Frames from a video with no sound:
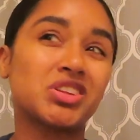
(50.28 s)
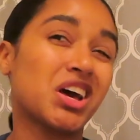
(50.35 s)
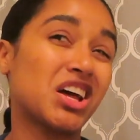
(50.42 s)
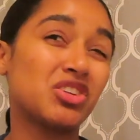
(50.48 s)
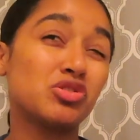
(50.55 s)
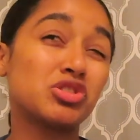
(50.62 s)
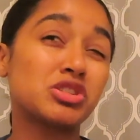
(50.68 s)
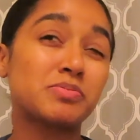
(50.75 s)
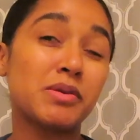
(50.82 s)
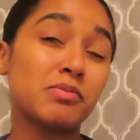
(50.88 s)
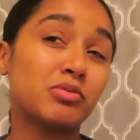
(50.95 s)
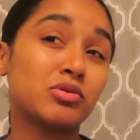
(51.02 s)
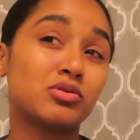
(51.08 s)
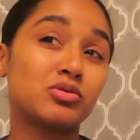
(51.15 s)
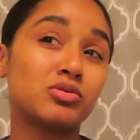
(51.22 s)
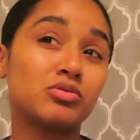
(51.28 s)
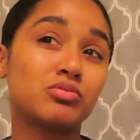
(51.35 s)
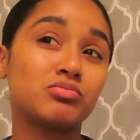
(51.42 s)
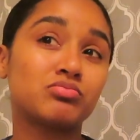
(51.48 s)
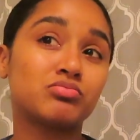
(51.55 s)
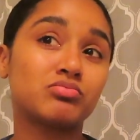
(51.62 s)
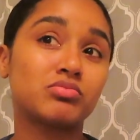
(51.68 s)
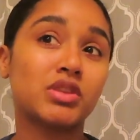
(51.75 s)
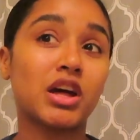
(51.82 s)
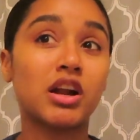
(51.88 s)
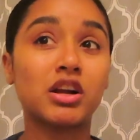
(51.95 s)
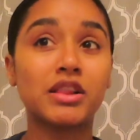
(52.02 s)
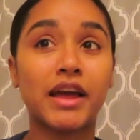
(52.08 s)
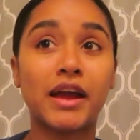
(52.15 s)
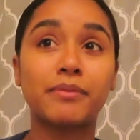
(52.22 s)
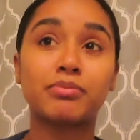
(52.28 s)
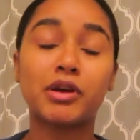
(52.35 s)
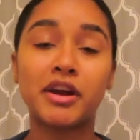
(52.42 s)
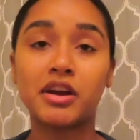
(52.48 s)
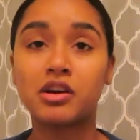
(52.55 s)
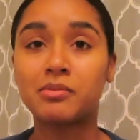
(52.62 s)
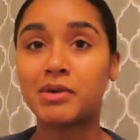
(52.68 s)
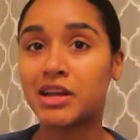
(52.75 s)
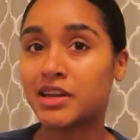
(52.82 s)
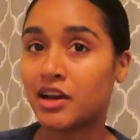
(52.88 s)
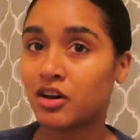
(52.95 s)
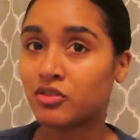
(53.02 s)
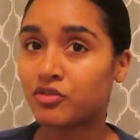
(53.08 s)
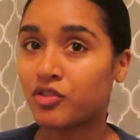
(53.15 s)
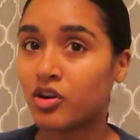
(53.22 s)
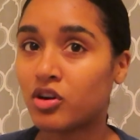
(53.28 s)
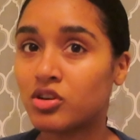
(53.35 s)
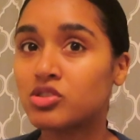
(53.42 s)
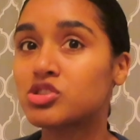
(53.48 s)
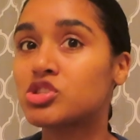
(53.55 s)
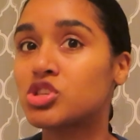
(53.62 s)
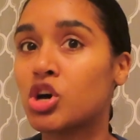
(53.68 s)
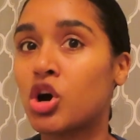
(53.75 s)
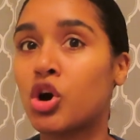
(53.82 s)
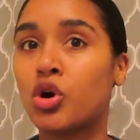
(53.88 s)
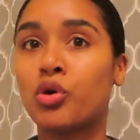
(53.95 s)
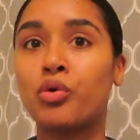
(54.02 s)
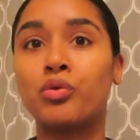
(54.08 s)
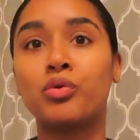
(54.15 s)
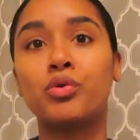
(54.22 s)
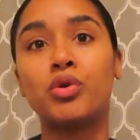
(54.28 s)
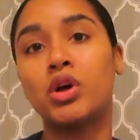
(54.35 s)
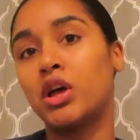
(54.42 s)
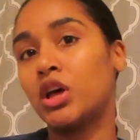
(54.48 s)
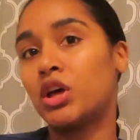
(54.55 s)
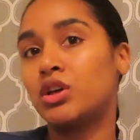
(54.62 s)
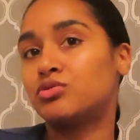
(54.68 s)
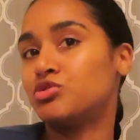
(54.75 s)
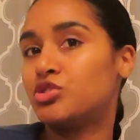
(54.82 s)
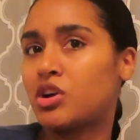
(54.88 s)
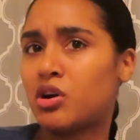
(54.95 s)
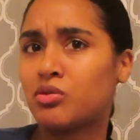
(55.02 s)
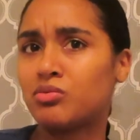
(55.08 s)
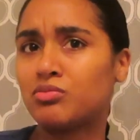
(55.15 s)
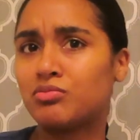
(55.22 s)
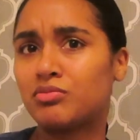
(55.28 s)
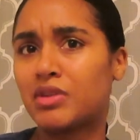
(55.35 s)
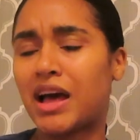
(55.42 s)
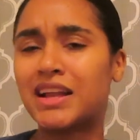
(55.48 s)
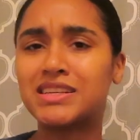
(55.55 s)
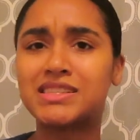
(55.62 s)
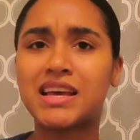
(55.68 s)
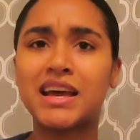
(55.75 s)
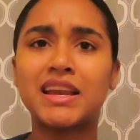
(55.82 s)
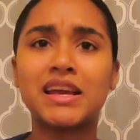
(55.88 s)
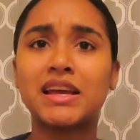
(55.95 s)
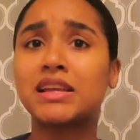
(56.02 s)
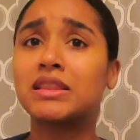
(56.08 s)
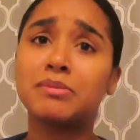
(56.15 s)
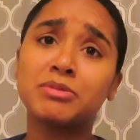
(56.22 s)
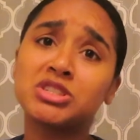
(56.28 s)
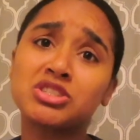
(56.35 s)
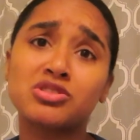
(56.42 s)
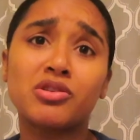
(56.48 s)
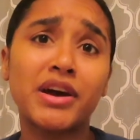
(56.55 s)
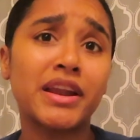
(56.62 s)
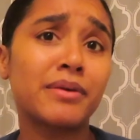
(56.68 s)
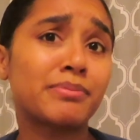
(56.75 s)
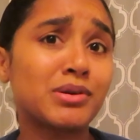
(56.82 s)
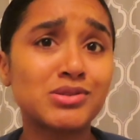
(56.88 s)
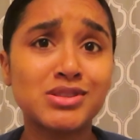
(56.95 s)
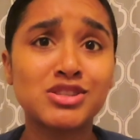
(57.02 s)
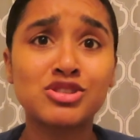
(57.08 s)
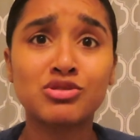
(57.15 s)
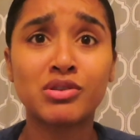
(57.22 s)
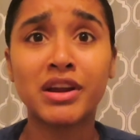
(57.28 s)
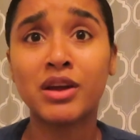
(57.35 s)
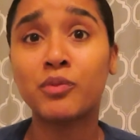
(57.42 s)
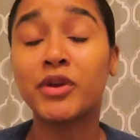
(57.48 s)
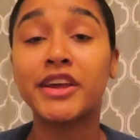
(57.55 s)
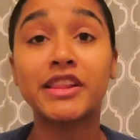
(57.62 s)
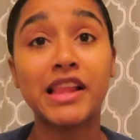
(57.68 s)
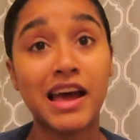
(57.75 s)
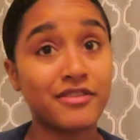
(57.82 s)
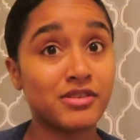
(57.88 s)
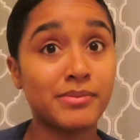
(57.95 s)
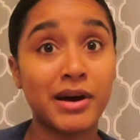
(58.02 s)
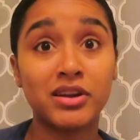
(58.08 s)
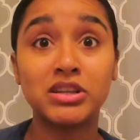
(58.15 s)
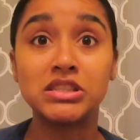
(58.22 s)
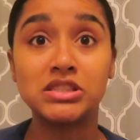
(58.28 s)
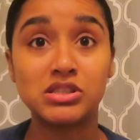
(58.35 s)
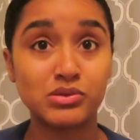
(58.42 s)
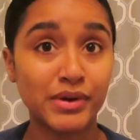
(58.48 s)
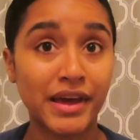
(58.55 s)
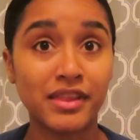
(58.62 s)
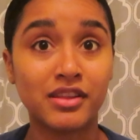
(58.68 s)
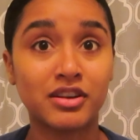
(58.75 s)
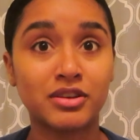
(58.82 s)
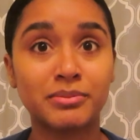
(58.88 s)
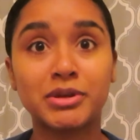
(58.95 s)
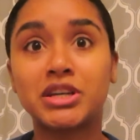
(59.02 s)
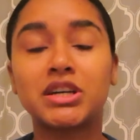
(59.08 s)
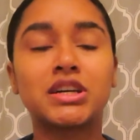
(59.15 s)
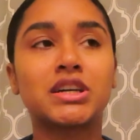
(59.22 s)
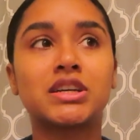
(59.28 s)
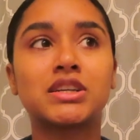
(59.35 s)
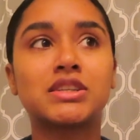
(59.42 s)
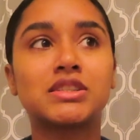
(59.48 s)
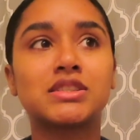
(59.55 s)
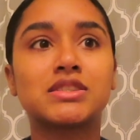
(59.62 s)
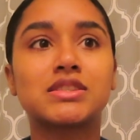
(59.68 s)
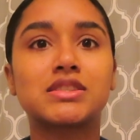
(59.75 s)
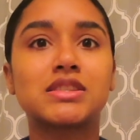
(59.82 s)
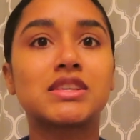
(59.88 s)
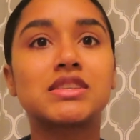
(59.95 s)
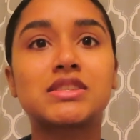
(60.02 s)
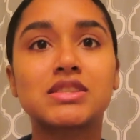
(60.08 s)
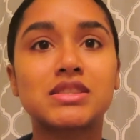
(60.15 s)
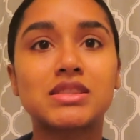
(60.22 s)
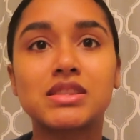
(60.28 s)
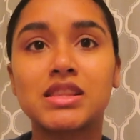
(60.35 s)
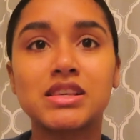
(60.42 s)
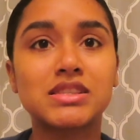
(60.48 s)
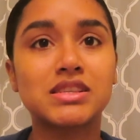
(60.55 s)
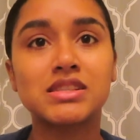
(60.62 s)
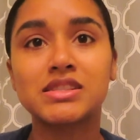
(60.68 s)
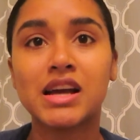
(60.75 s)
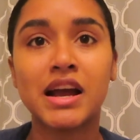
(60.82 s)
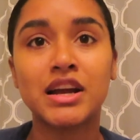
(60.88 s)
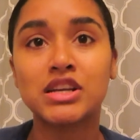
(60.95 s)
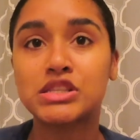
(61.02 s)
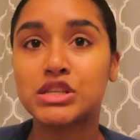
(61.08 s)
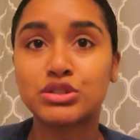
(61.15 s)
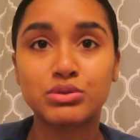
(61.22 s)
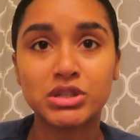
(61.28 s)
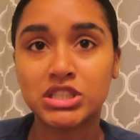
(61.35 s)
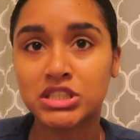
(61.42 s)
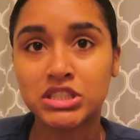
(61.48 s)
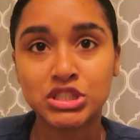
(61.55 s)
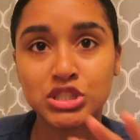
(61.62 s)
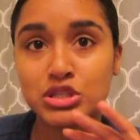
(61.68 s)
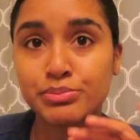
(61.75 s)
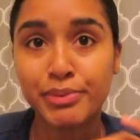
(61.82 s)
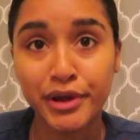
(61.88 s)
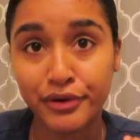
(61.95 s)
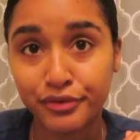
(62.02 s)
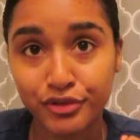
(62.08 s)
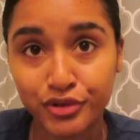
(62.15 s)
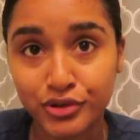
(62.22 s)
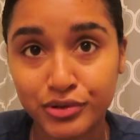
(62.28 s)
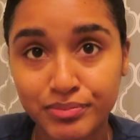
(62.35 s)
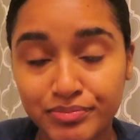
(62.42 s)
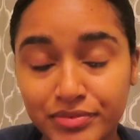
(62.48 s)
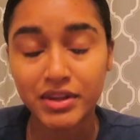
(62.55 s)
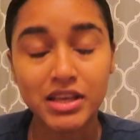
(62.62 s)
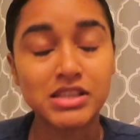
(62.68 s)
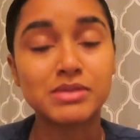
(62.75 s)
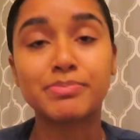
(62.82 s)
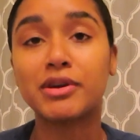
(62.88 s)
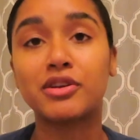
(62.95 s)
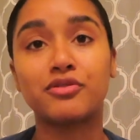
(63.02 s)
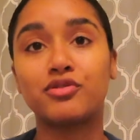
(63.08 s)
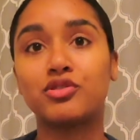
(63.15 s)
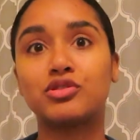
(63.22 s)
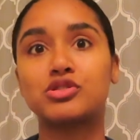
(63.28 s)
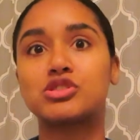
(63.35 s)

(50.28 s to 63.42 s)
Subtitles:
I know there's people that are like preying on my downfall. So, you know, I decided, let me just go ahead and post this story and we could laugh about it together, because this entire situation is just pitiful. It's pitiful.